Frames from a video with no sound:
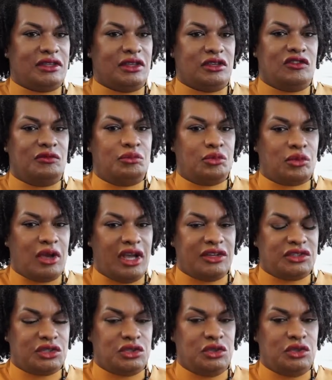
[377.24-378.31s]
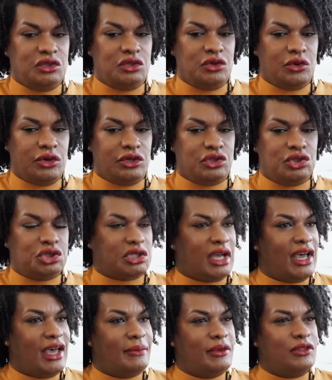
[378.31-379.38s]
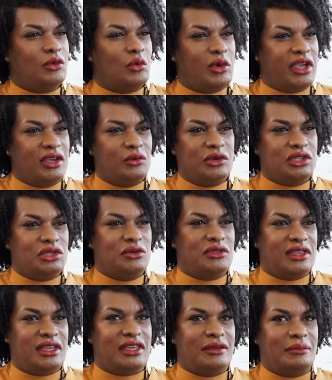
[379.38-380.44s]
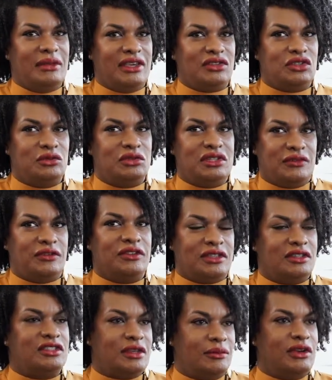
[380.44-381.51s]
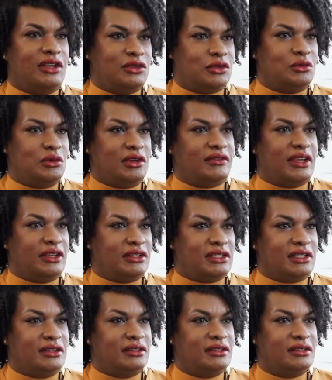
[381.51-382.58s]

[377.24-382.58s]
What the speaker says: that you brought to your job and the way in which you think it makes you different than someone else who would have held it.